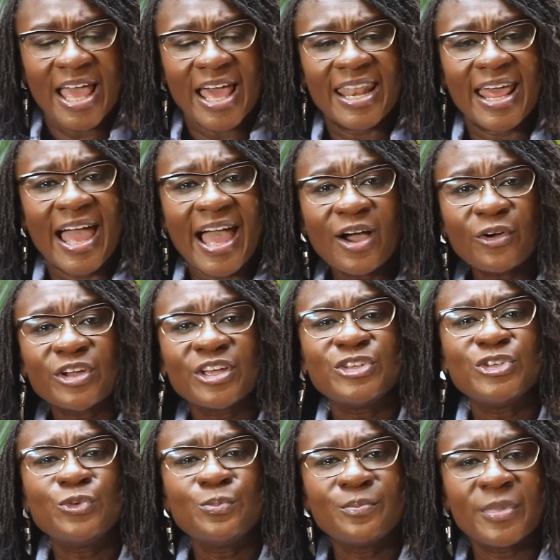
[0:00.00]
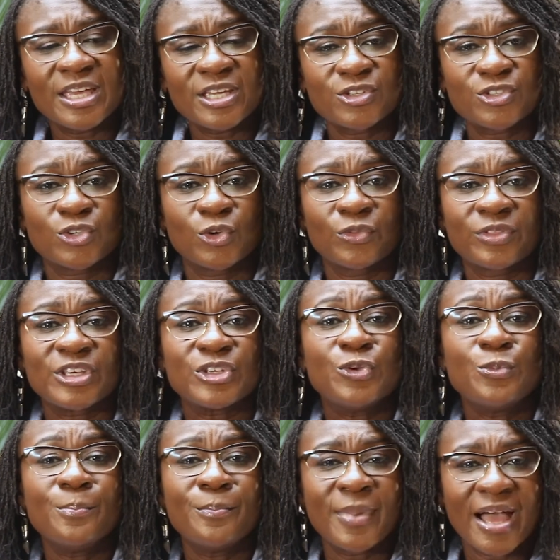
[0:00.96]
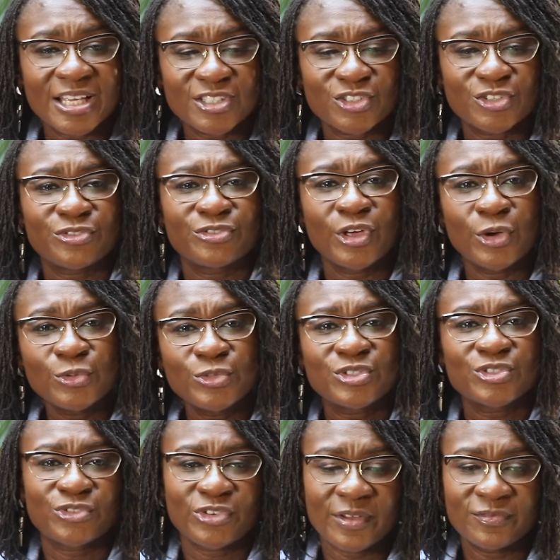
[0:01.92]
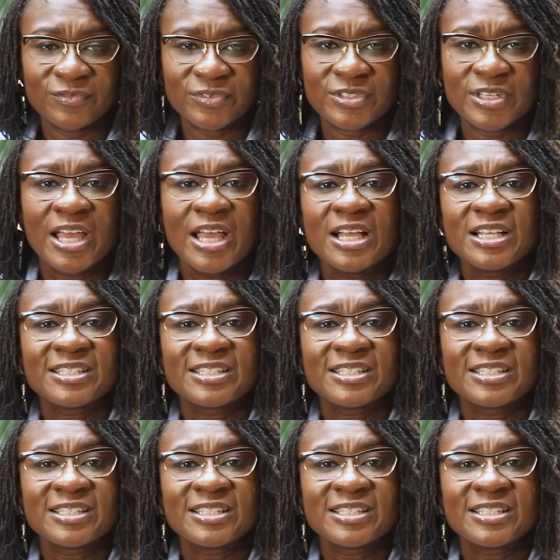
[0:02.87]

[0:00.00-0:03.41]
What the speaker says: and how can you make sure that you match those strengths